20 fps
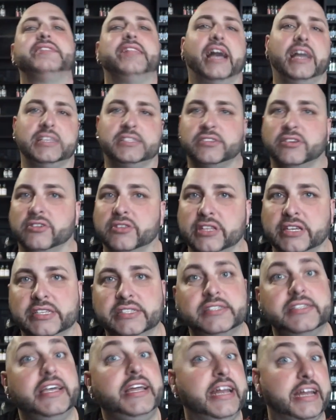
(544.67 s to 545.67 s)
nice on
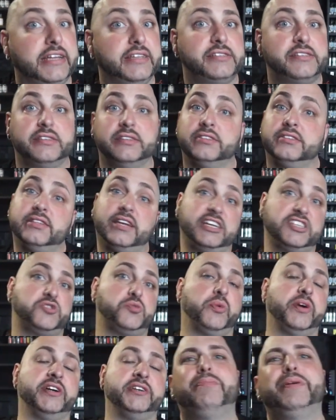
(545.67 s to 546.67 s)
this. It is. It's a nice
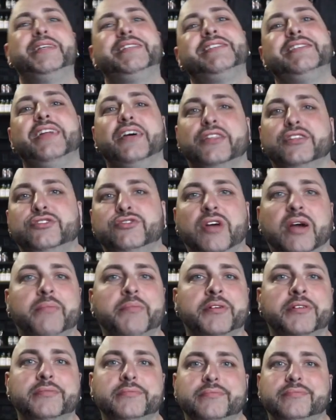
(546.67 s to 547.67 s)
well, but it's another
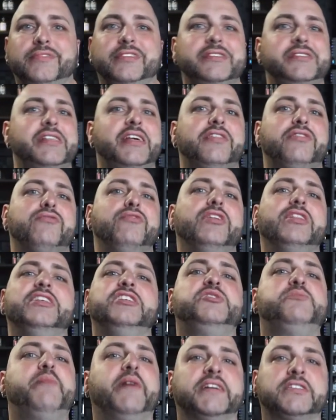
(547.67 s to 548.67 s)
dripper. There's nothing really
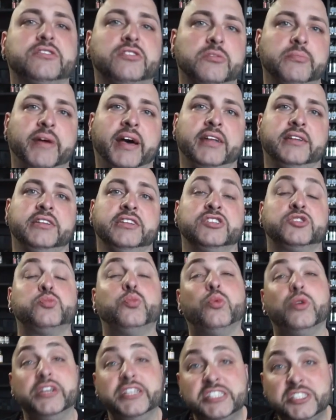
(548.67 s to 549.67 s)
special about this.
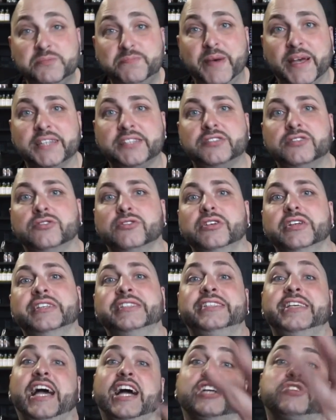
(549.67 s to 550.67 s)
What is special is
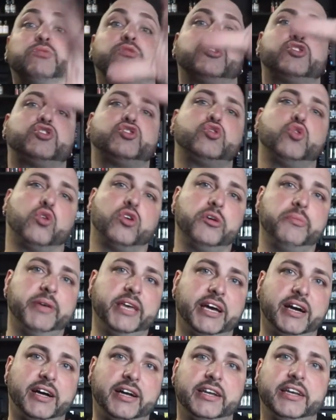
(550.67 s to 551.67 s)
the actual story
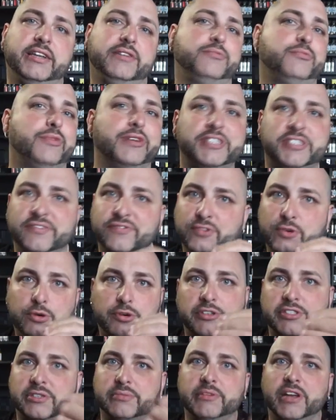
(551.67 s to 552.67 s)
behind it, which of
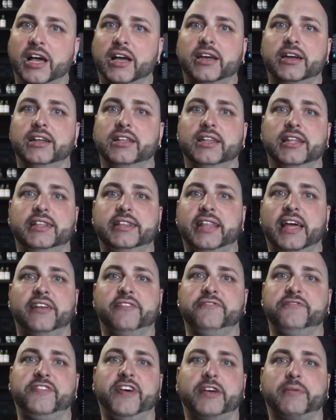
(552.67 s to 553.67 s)
course I'm not going to let that
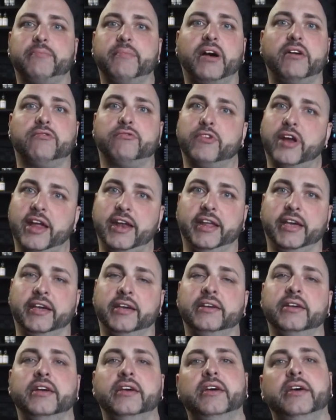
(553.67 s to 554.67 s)
affect my
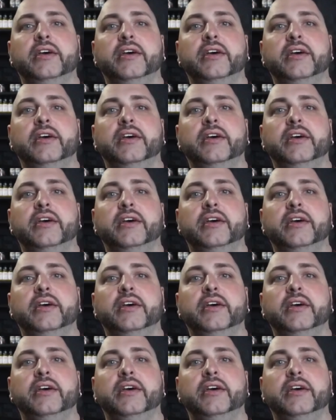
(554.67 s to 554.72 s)
rating,